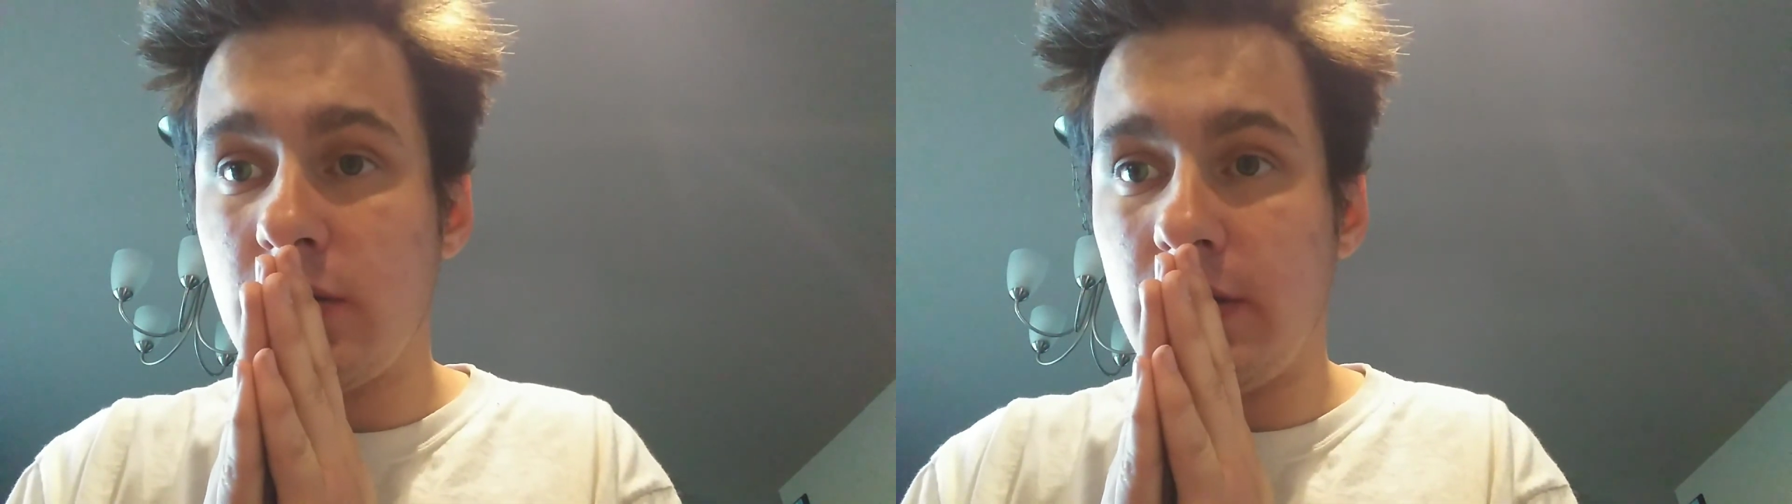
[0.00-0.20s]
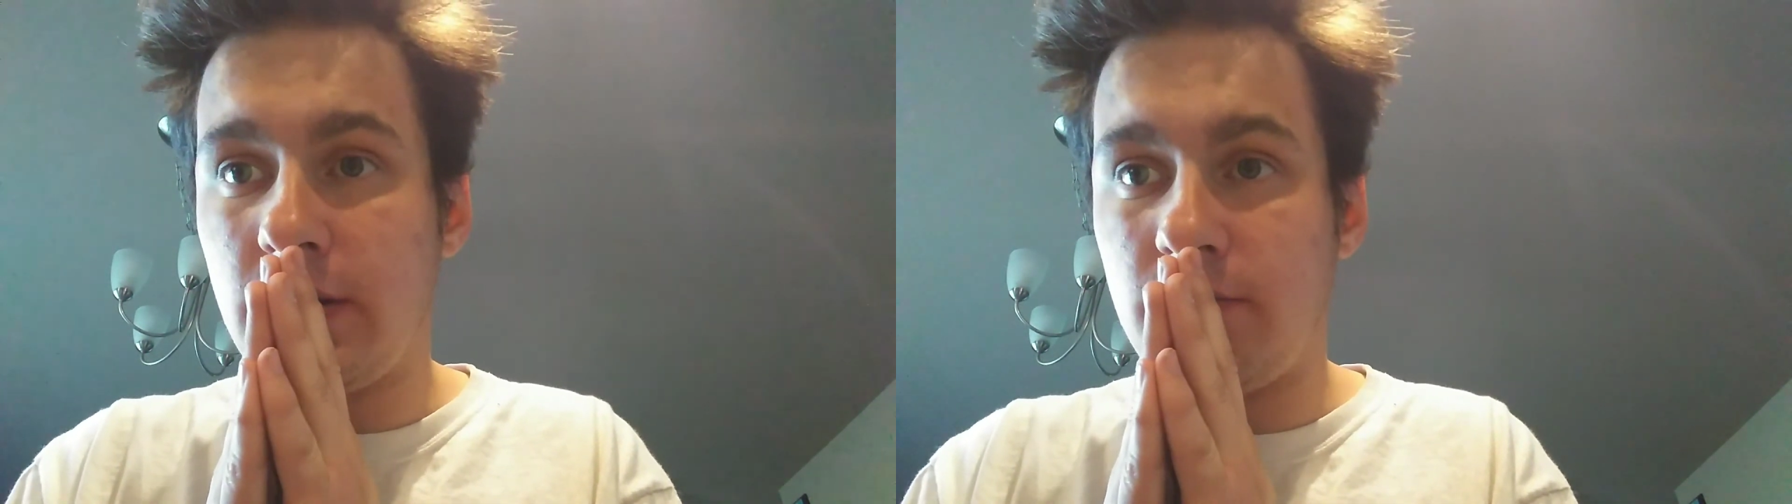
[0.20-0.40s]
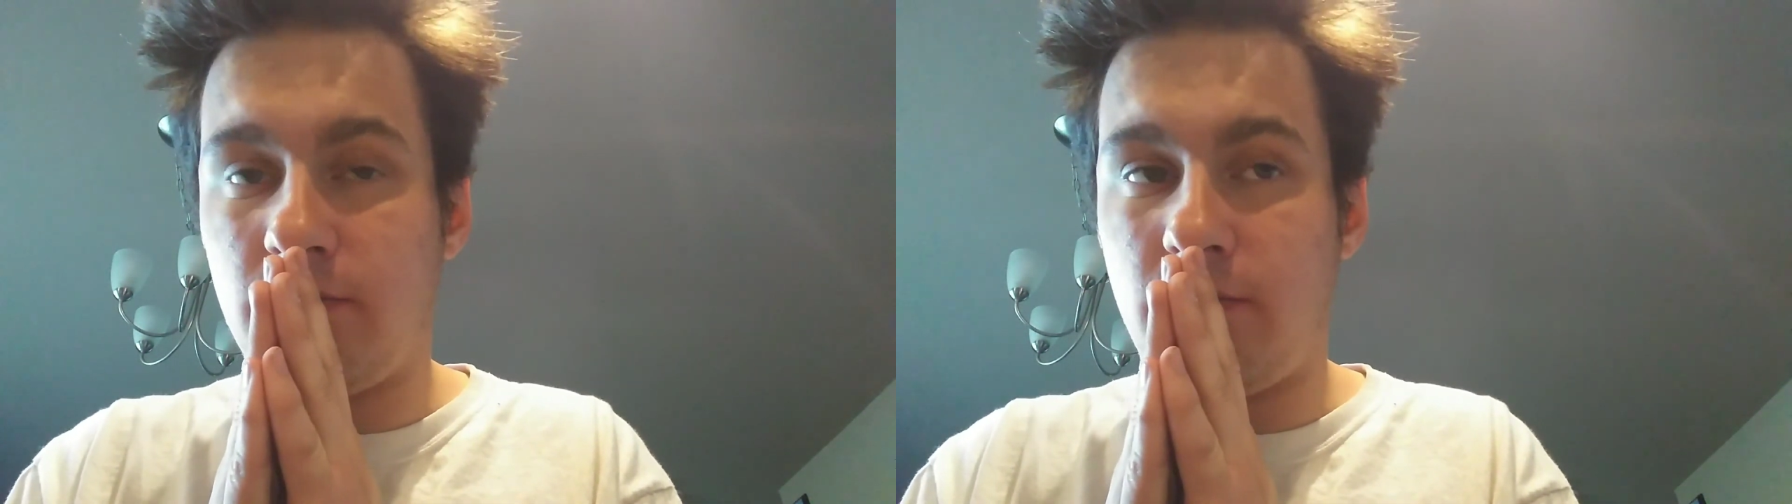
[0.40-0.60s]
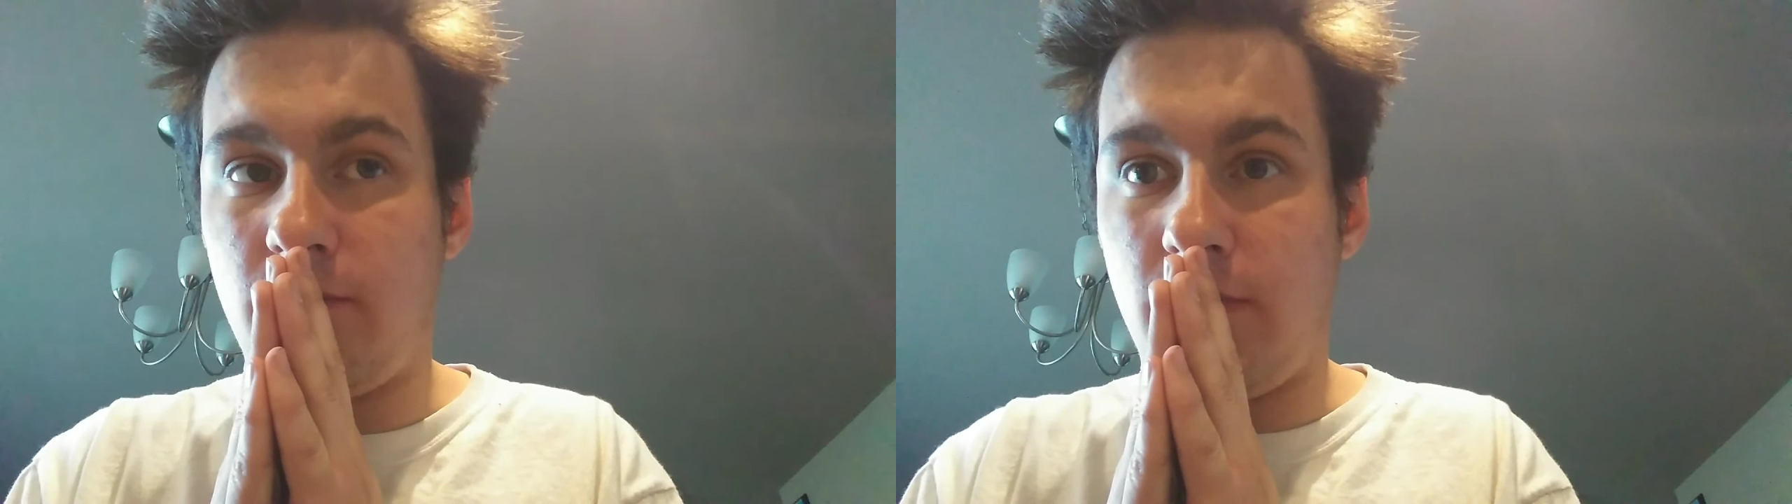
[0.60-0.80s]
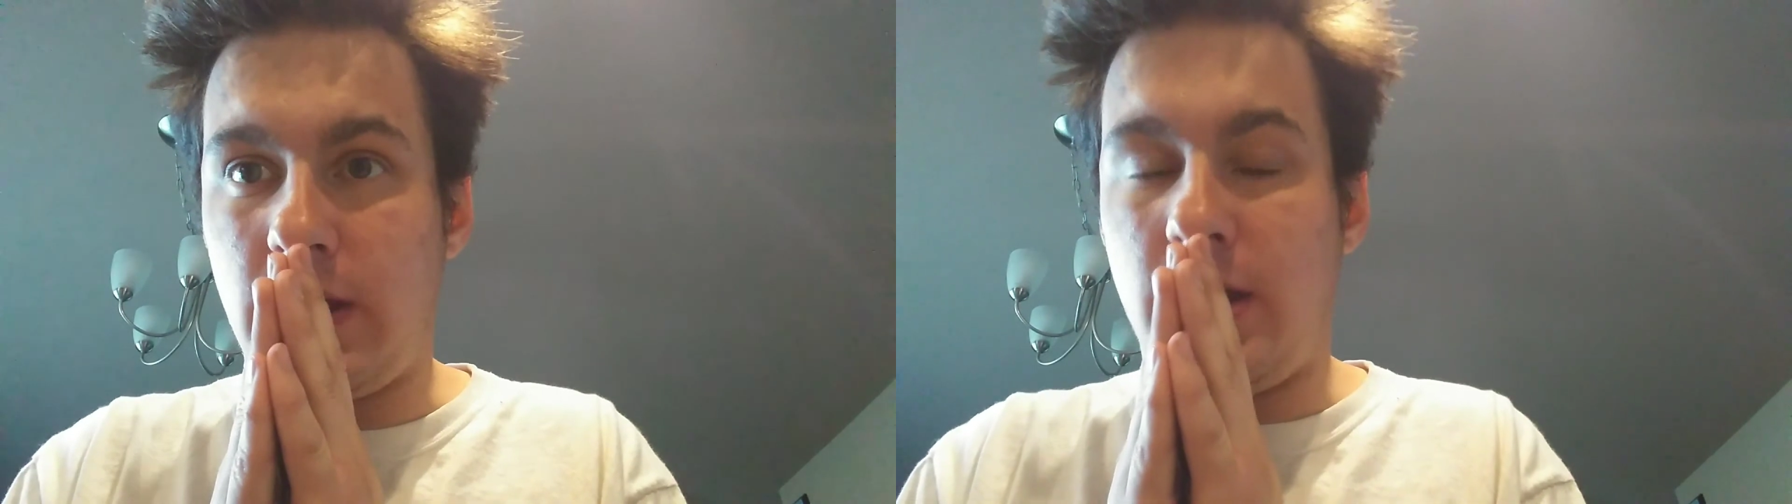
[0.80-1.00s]

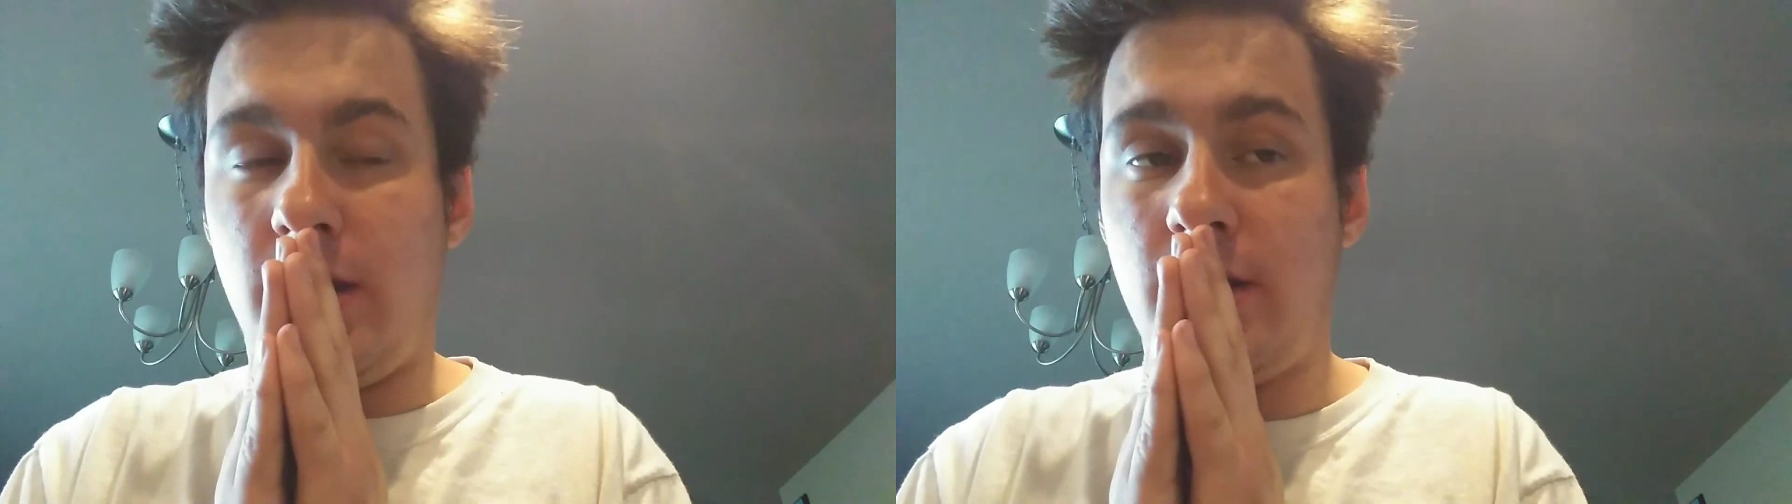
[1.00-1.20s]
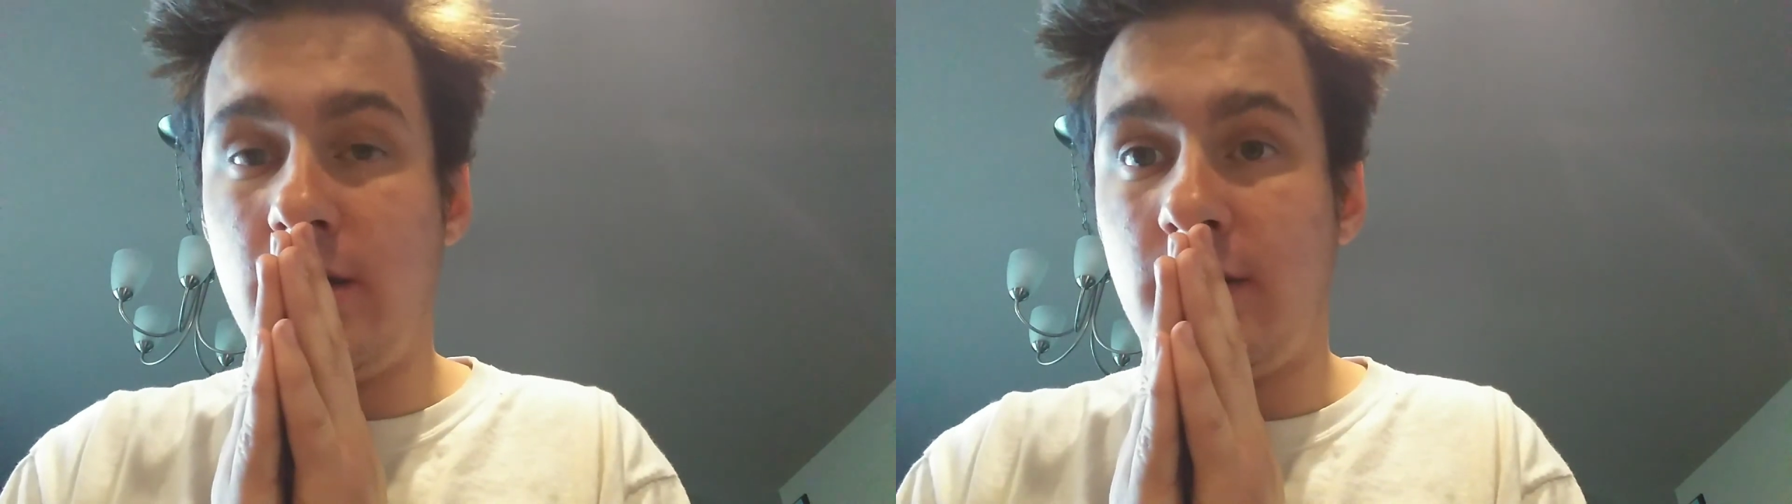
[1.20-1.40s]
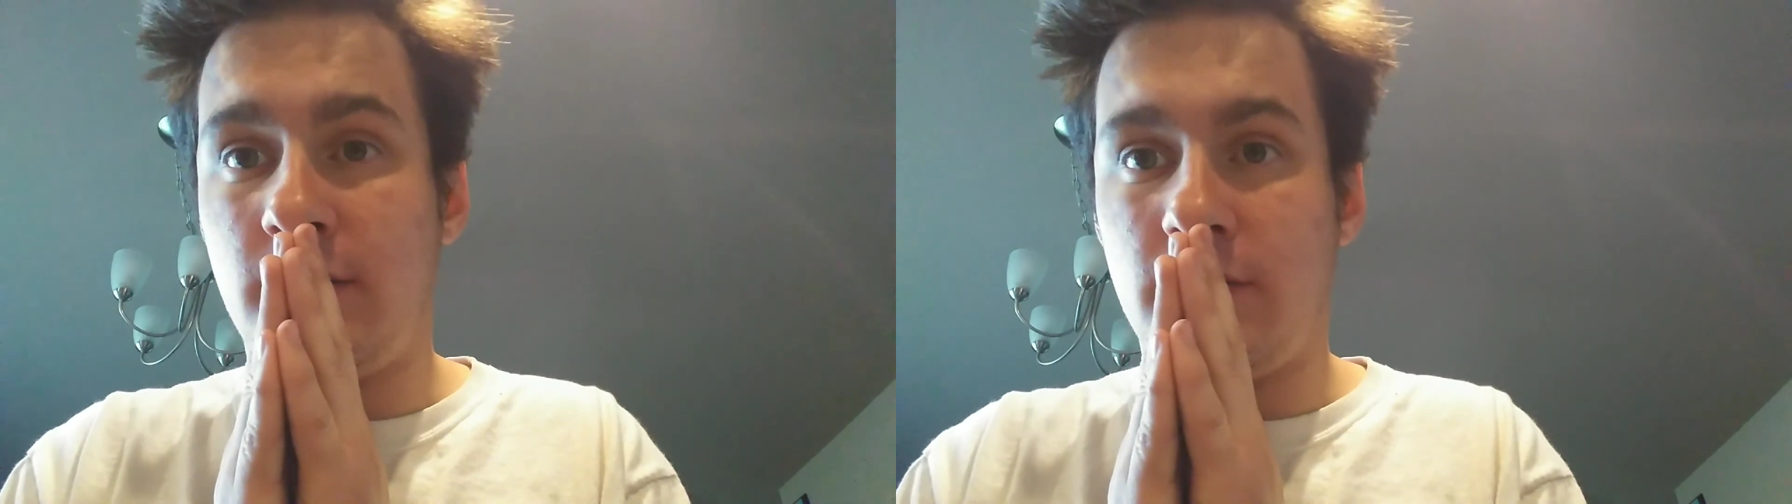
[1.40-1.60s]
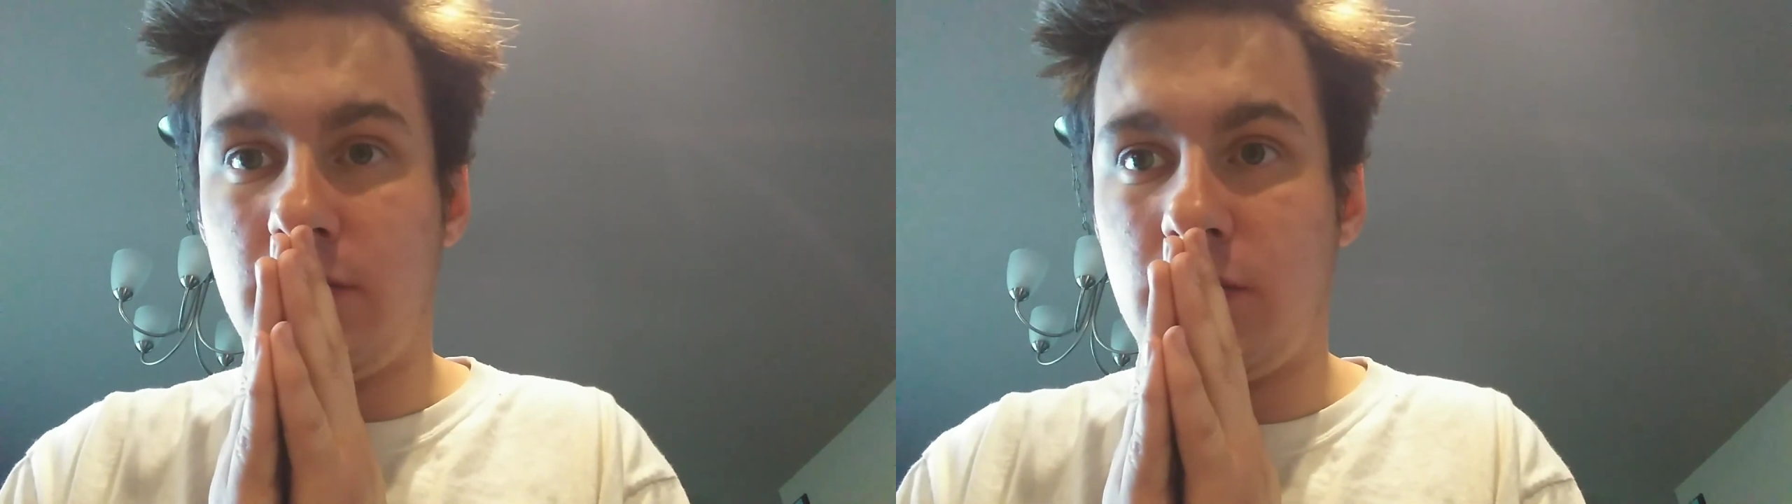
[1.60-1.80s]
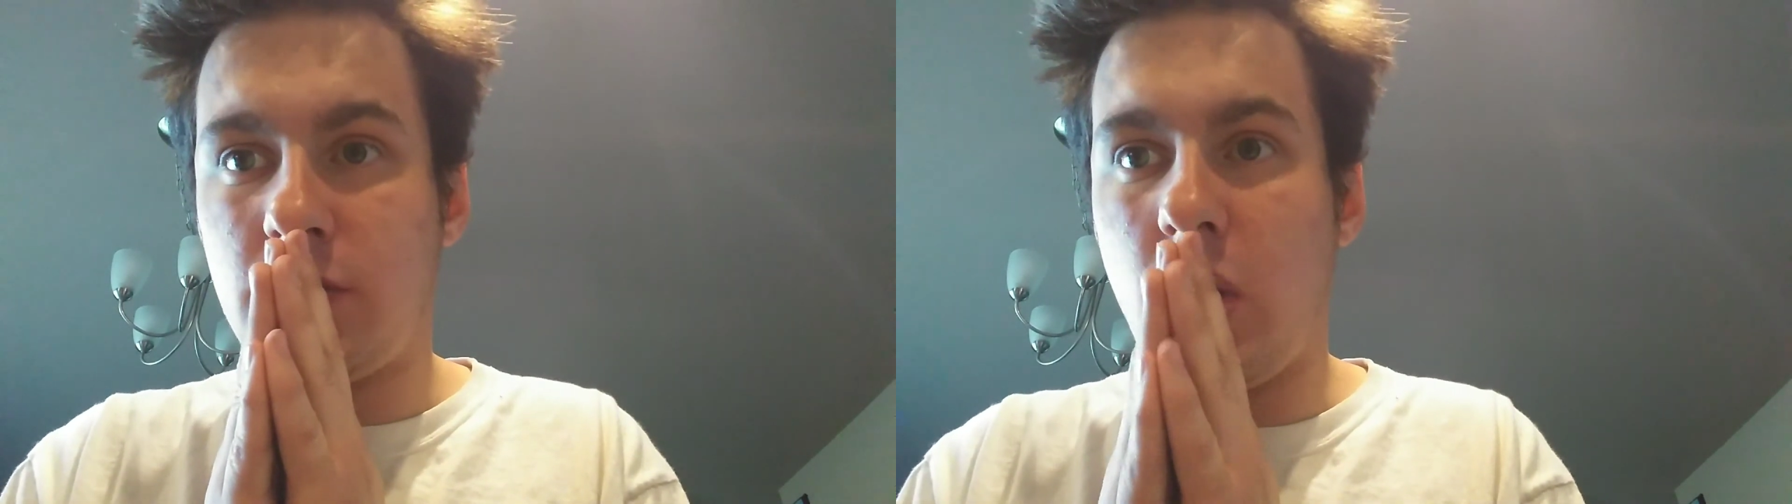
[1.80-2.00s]
and
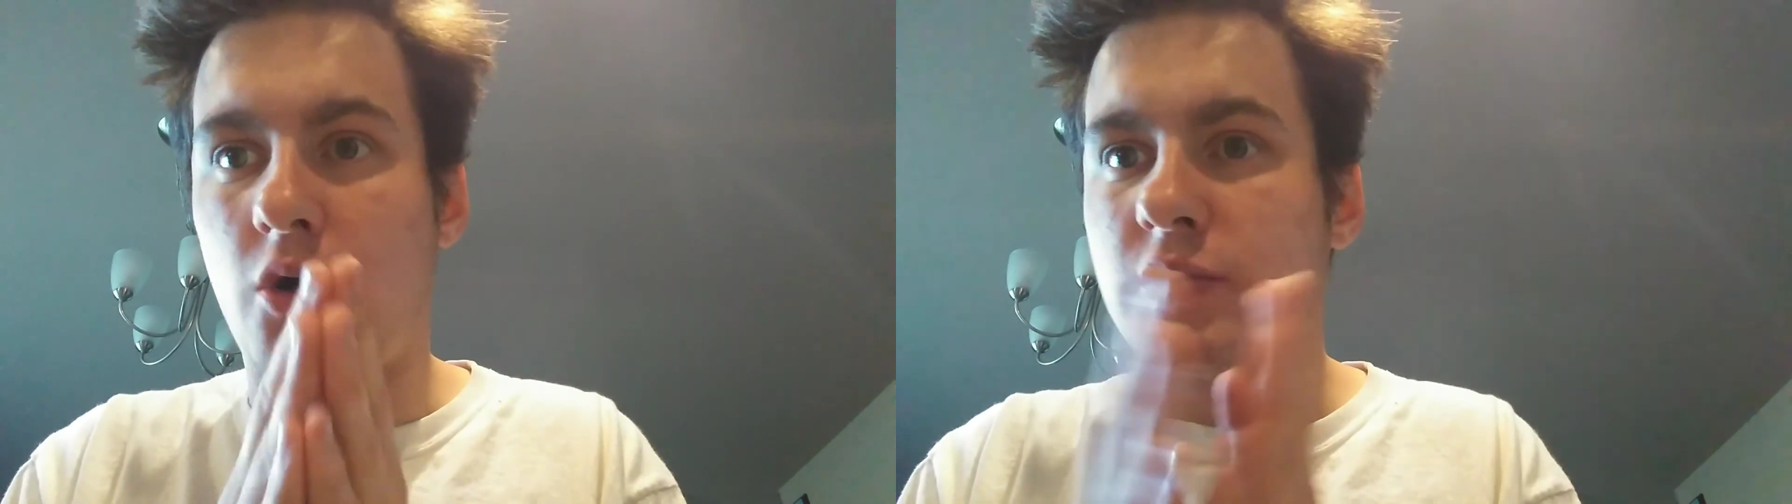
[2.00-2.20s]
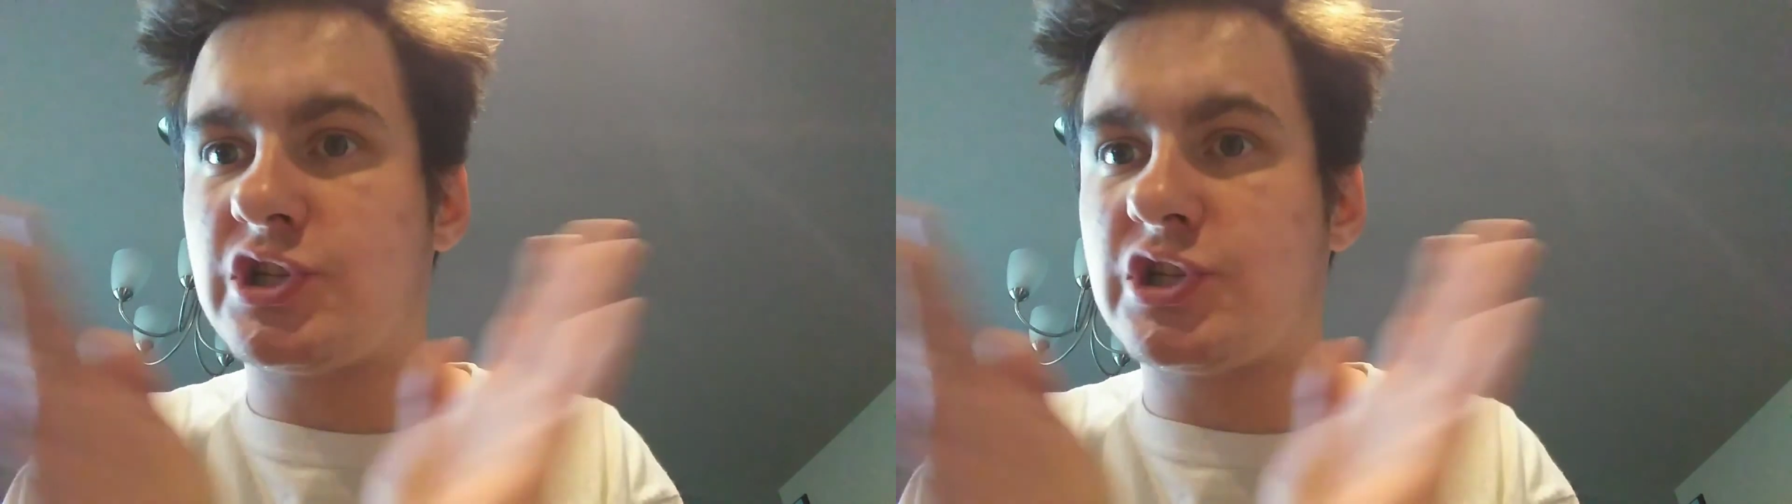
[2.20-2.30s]
go